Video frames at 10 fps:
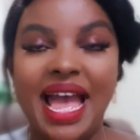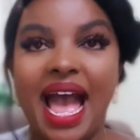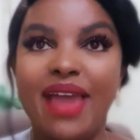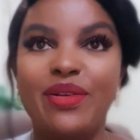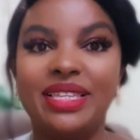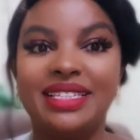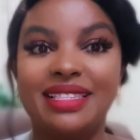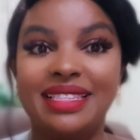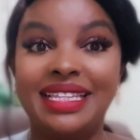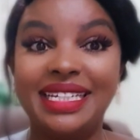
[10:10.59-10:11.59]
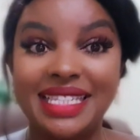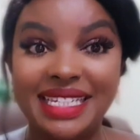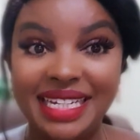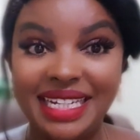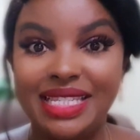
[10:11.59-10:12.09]
I know this
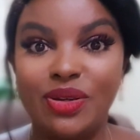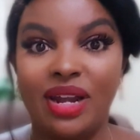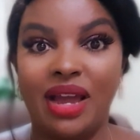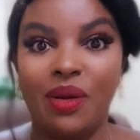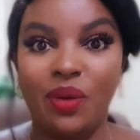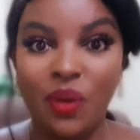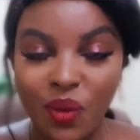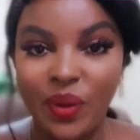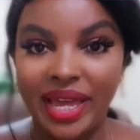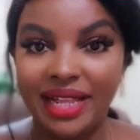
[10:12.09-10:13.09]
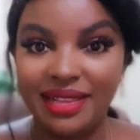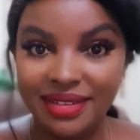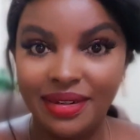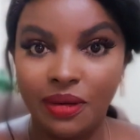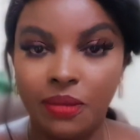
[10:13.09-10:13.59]
deal is gonna go well.
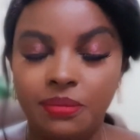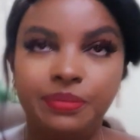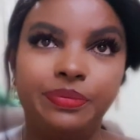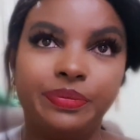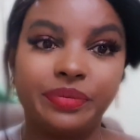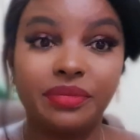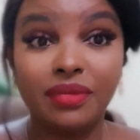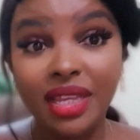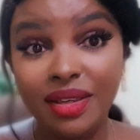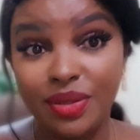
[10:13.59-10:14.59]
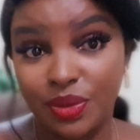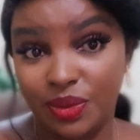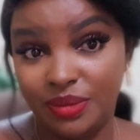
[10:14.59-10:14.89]
You know, so.